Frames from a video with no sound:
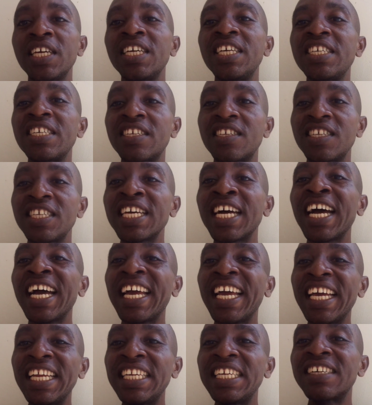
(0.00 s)
is there
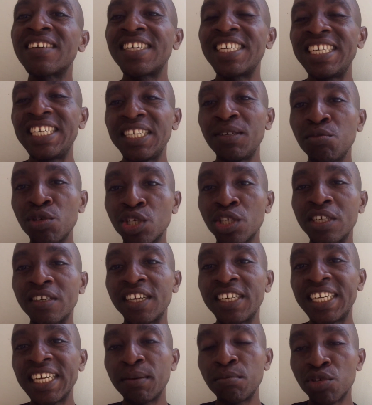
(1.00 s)
any
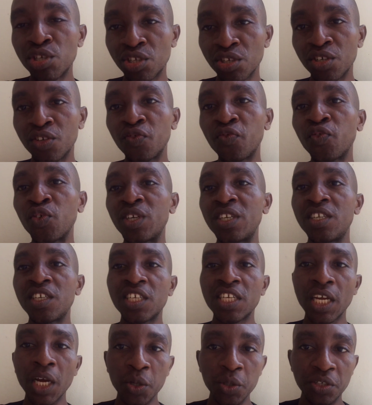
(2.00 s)
redemption for
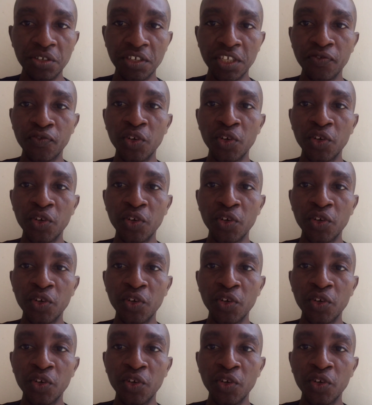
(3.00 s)
this country,